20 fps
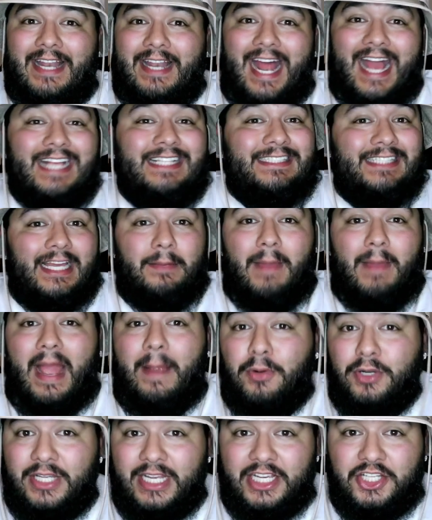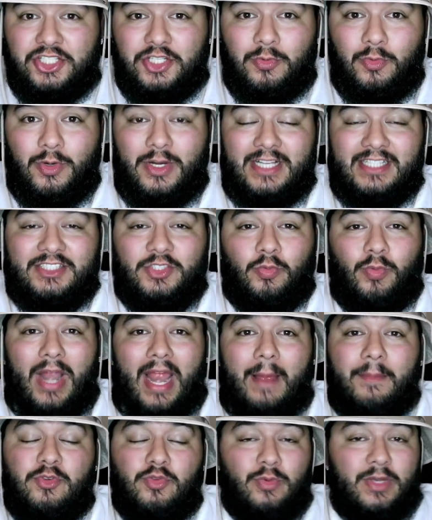And I said my prediction was the
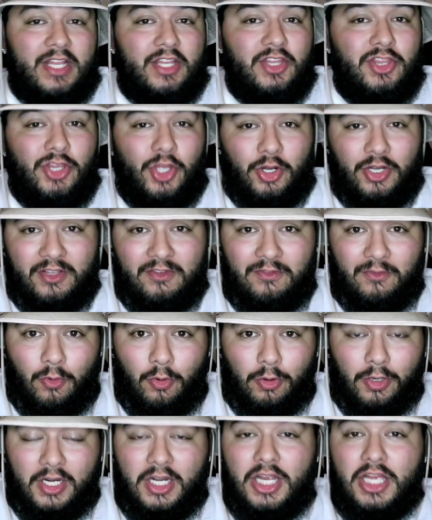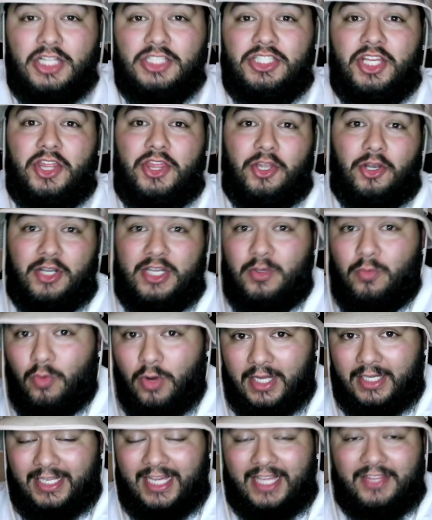Rams win
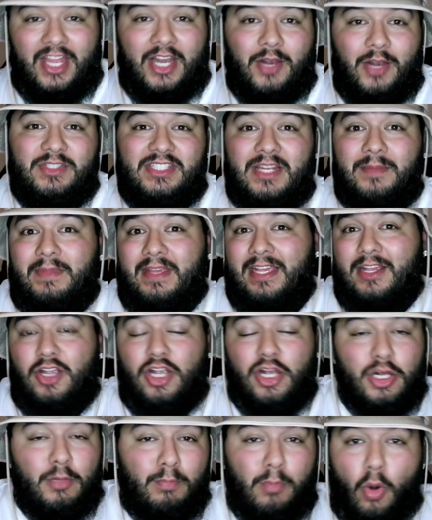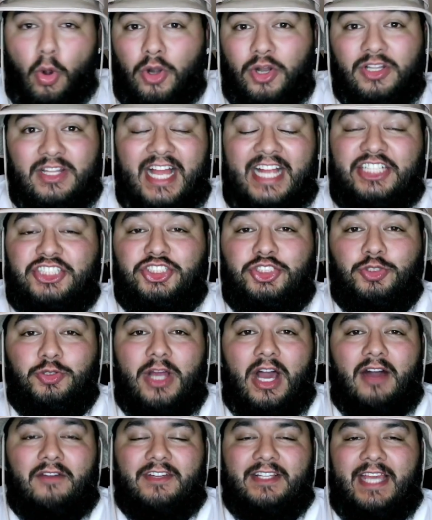34-31. I thought it was going to be borderline
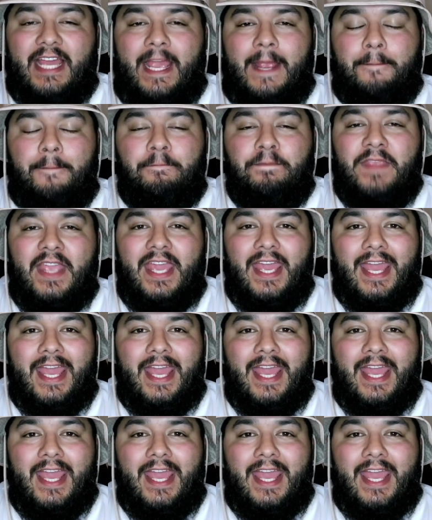shootout of a game.